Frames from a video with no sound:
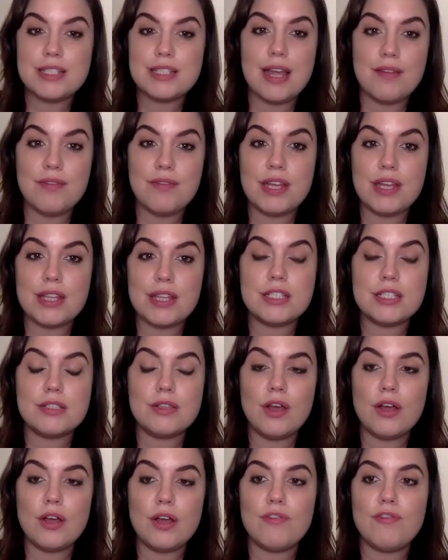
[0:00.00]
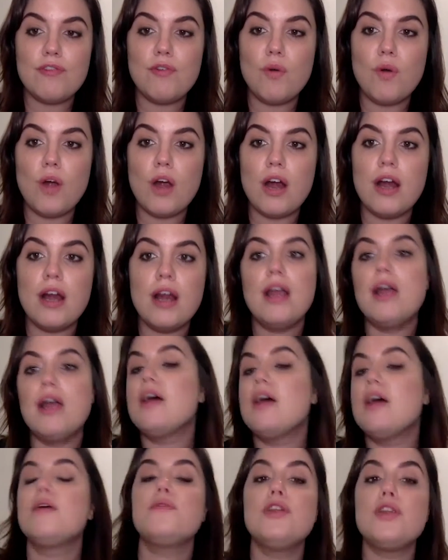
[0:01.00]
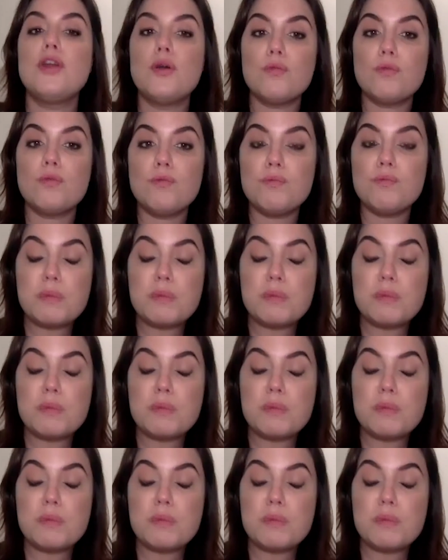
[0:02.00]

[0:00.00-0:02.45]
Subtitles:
saving this look for, you know,